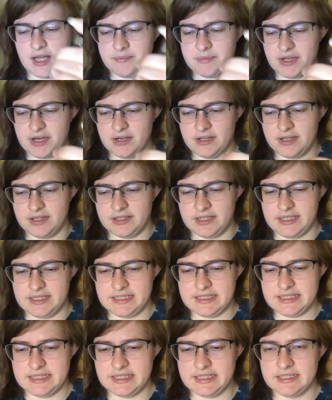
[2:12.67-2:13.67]
a lot better than they
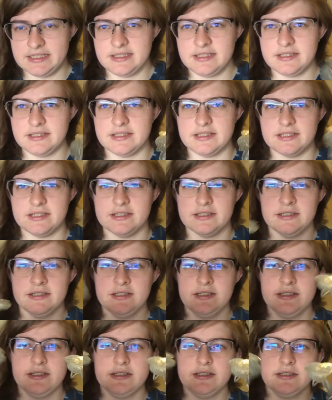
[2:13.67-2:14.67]
did.
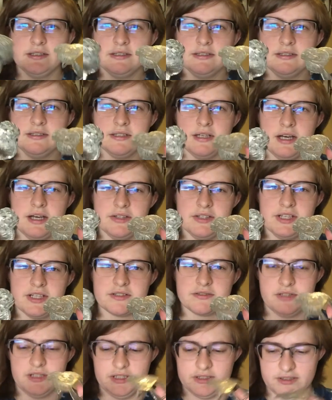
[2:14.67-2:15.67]
On the
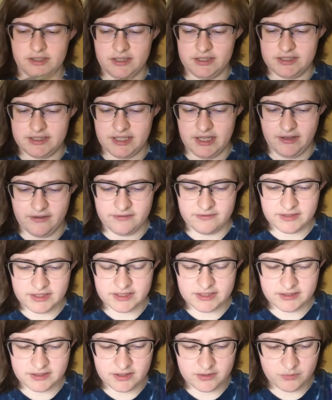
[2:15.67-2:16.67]
actual halter itself
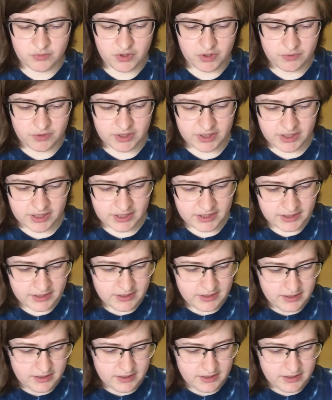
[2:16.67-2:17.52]
needs a little more work,